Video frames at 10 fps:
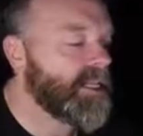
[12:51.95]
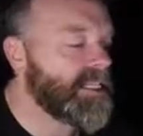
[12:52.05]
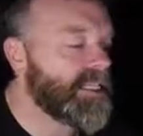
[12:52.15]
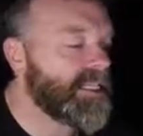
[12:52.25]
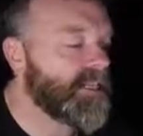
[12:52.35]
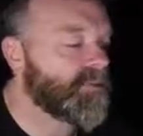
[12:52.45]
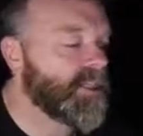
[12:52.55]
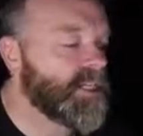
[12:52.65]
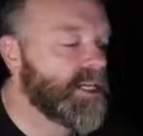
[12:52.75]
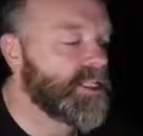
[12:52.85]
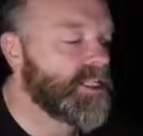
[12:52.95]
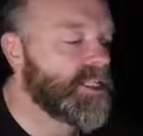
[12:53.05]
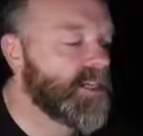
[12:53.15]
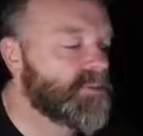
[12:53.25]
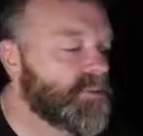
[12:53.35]
See summary charts and
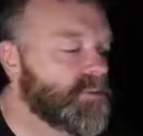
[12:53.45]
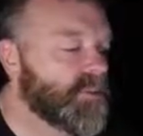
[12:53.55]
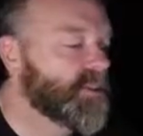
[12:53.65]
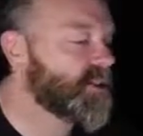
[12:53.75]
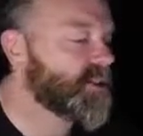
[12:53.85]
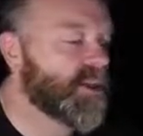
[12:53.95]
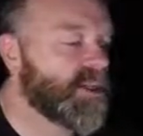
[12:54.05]
text responses.